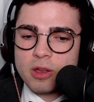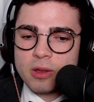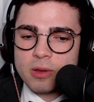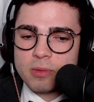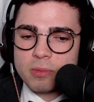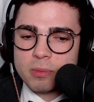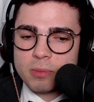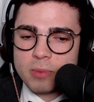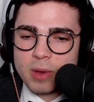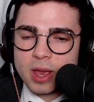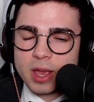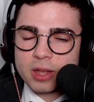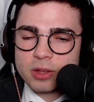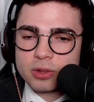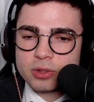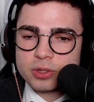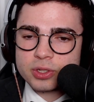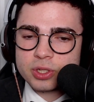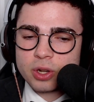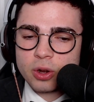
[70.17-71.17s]

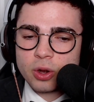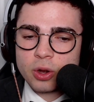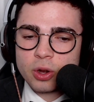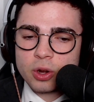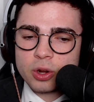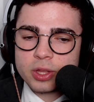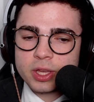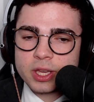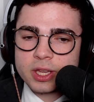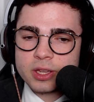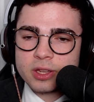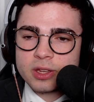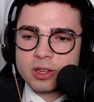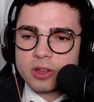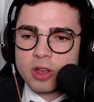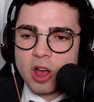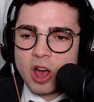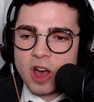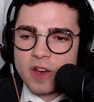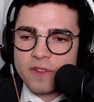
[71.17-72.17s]
Michaels early
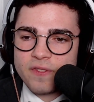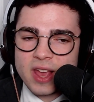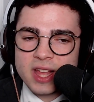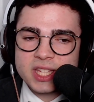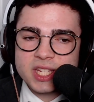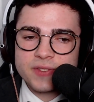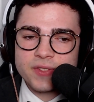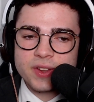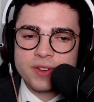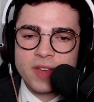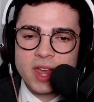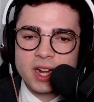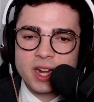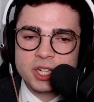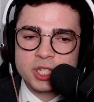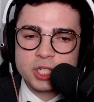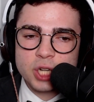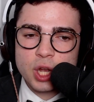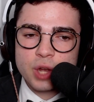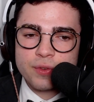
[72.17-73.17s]
offensive
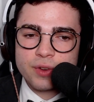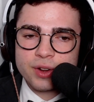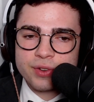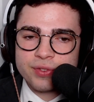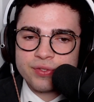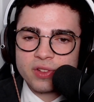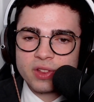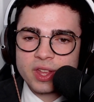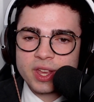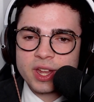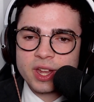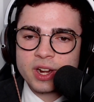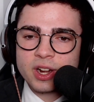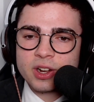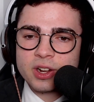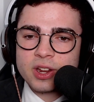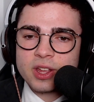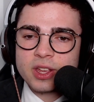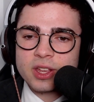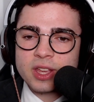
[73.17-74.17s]
advantage over
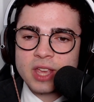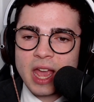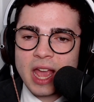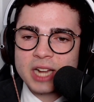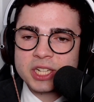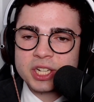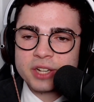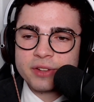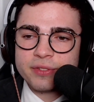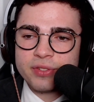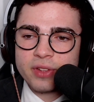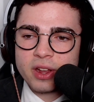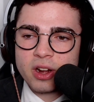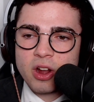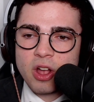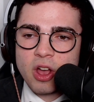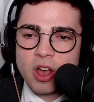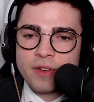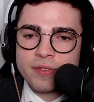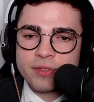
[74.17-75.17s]
Flair, catching Flair
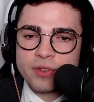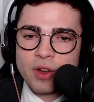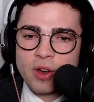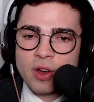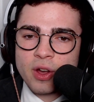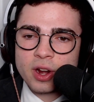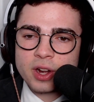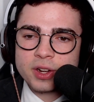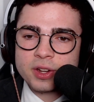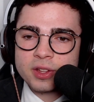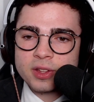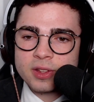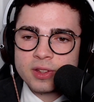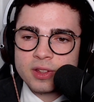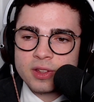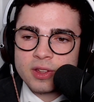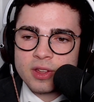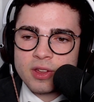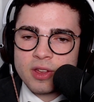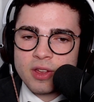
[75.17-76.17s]
off guard.
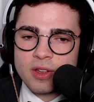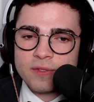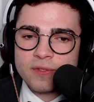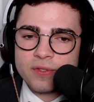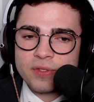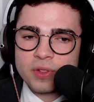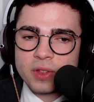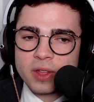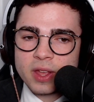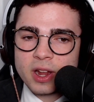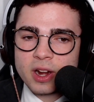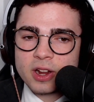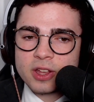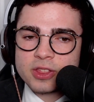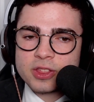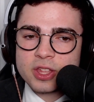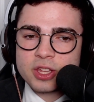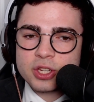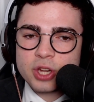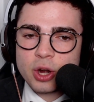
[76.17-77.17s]
Flair,
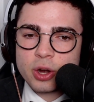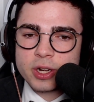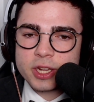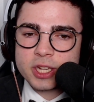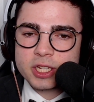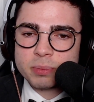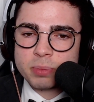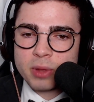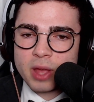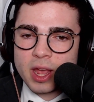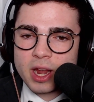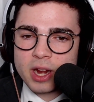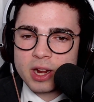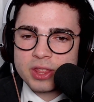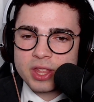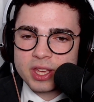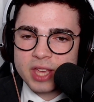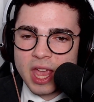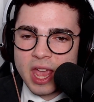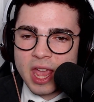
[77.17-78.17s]
the dirtiest player in
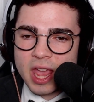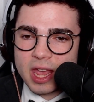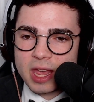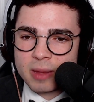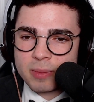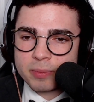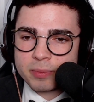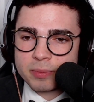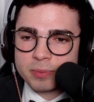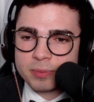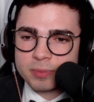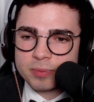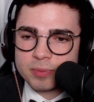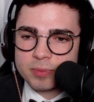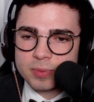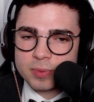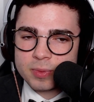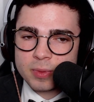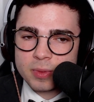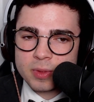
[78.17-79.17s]
the game.
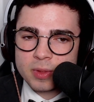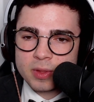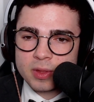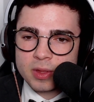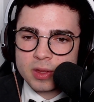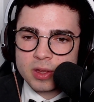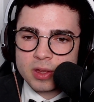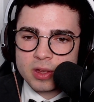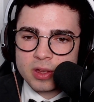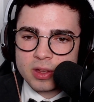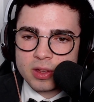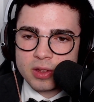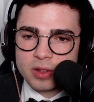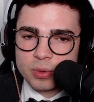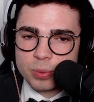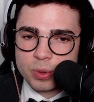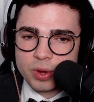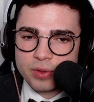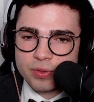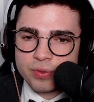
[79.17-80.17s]

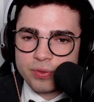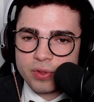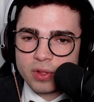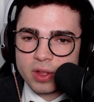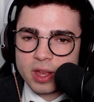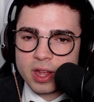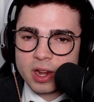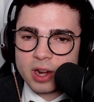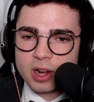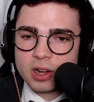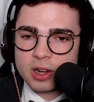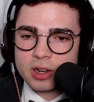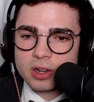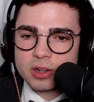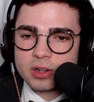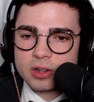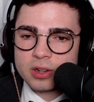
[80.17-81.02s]
Ric Flair.